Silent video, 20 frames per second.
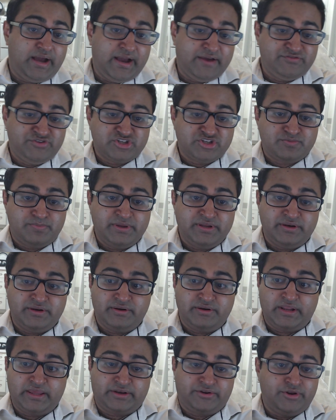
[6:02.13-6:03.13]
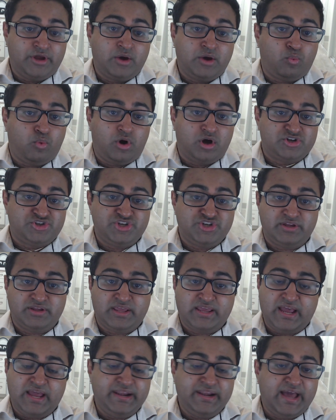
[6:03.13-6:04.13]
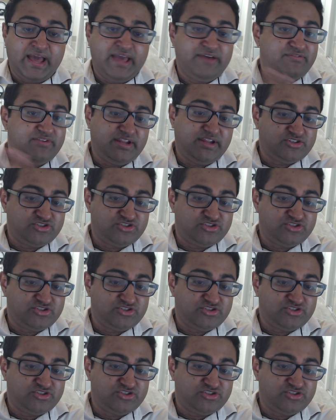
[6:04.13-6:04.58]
have just been like not watching. Like I, I haven't had